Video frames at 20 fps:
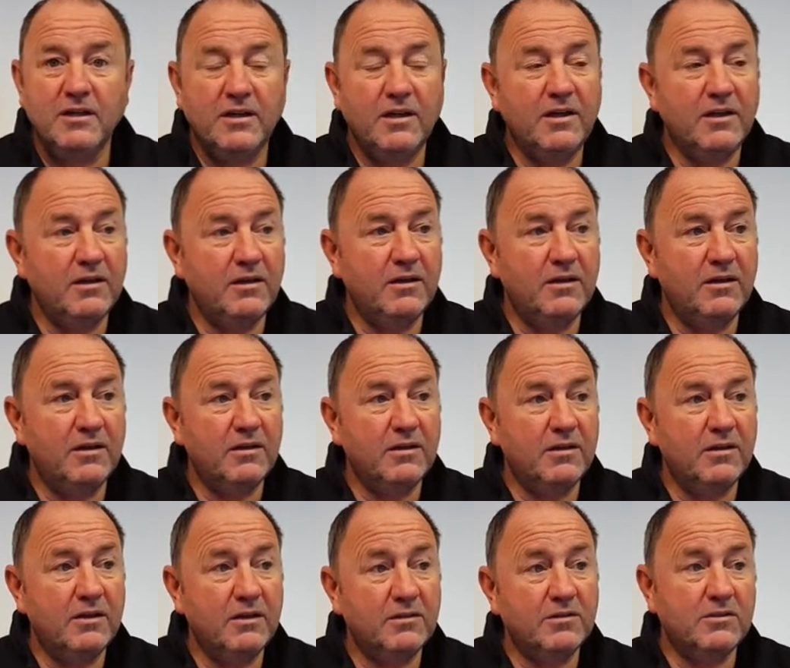And uh,
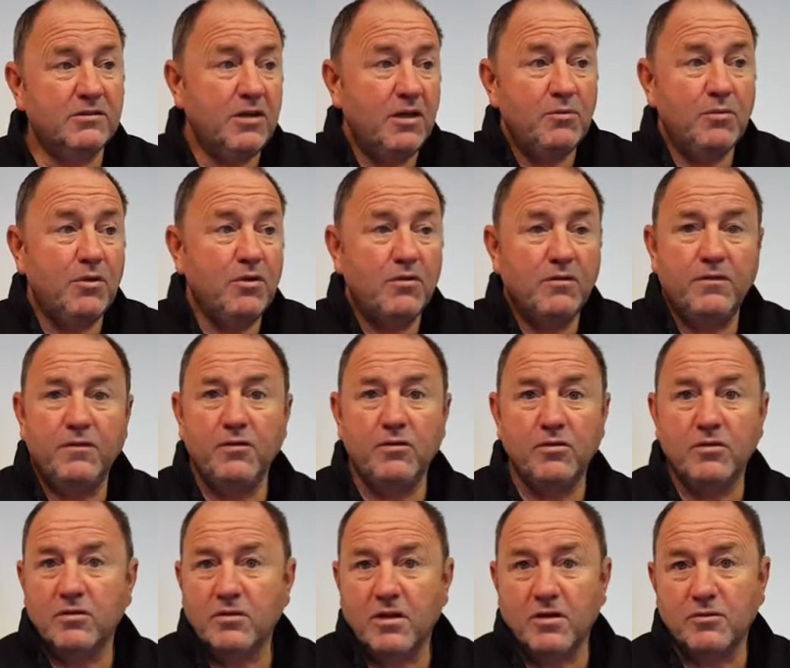as I say, we've got a few
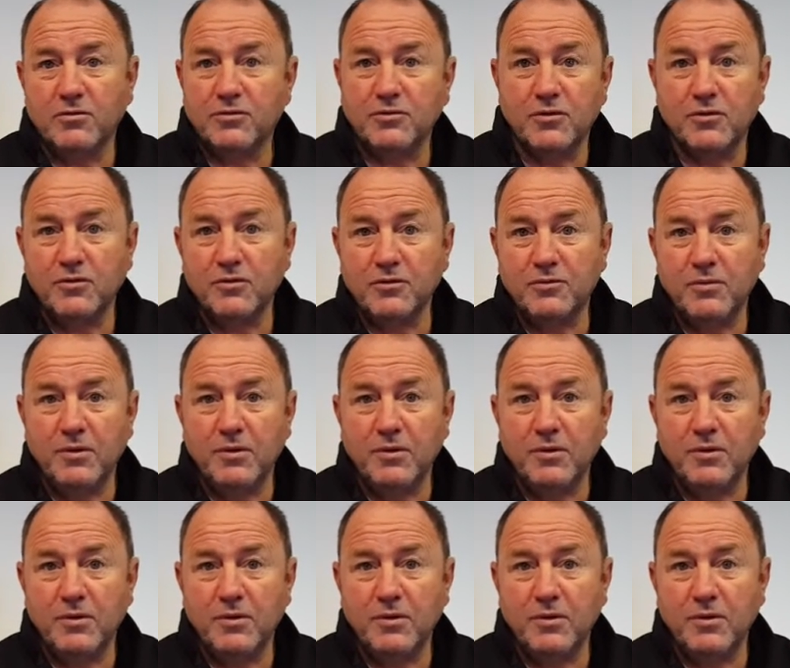good goal scorers.